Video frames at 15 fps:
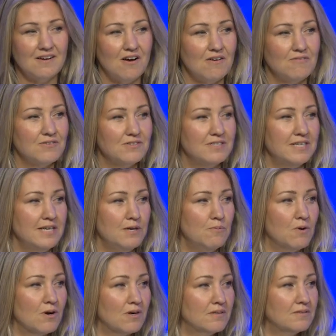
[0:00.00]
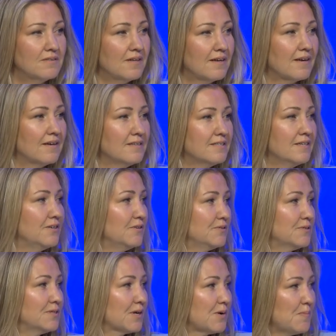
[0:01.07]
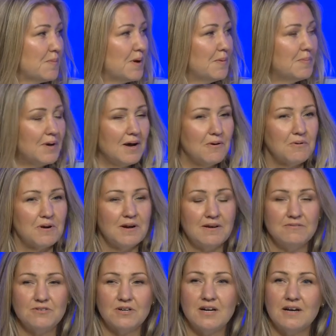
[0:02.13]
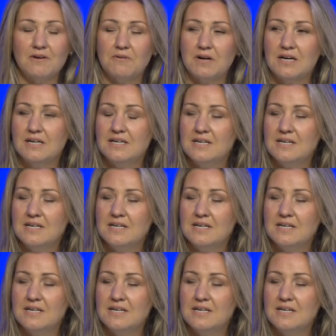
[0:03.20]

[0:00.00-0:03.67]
awful T word that continues to come up hour after hour.